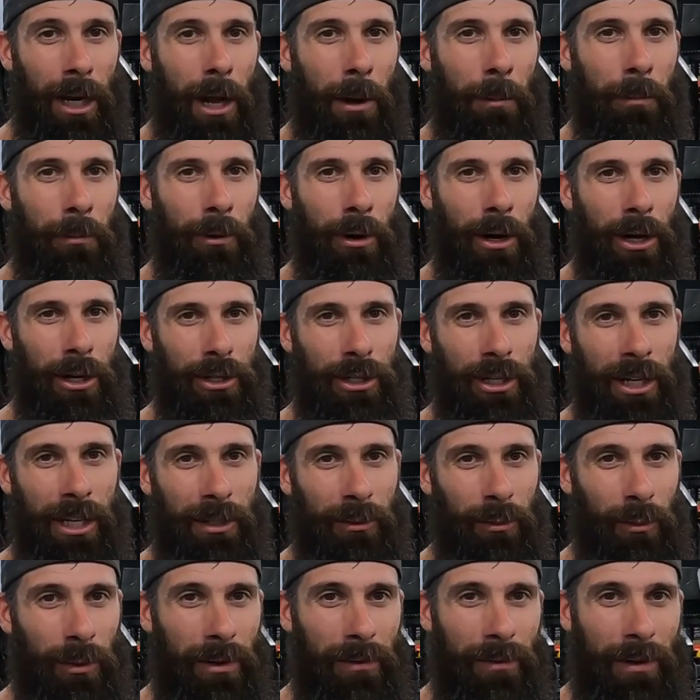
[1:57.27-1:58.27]
a
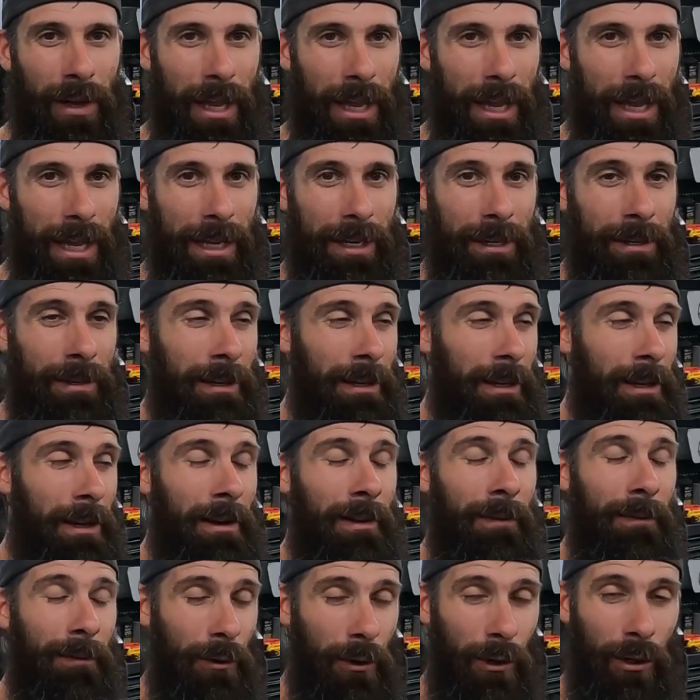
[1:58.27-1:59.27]
project we've had
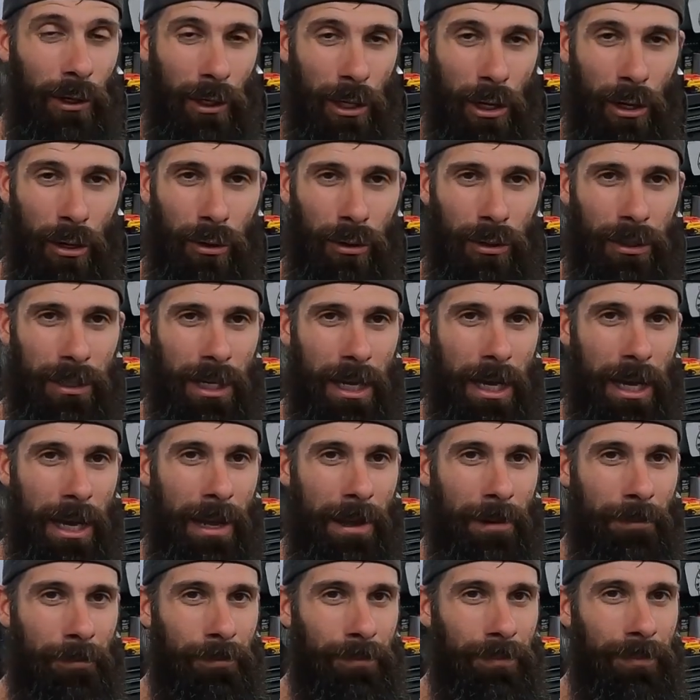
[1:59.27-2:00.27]
for a long
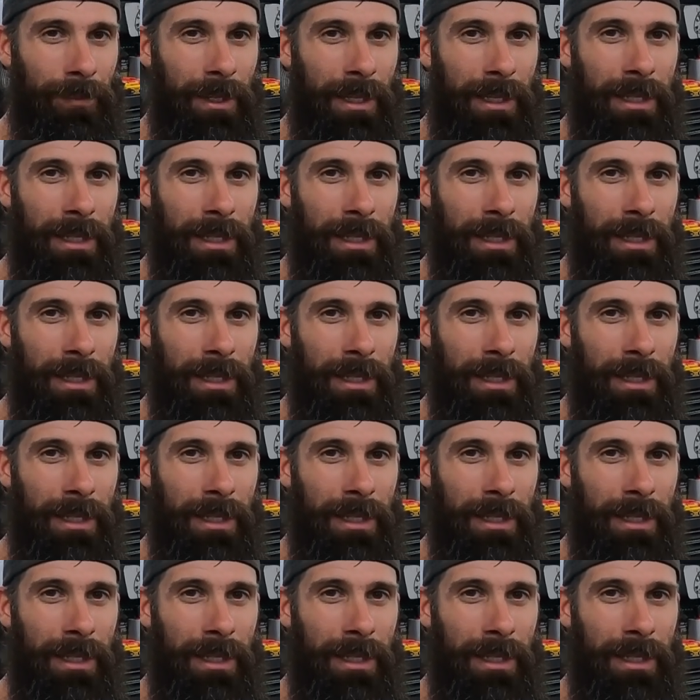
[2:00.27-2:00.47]
time.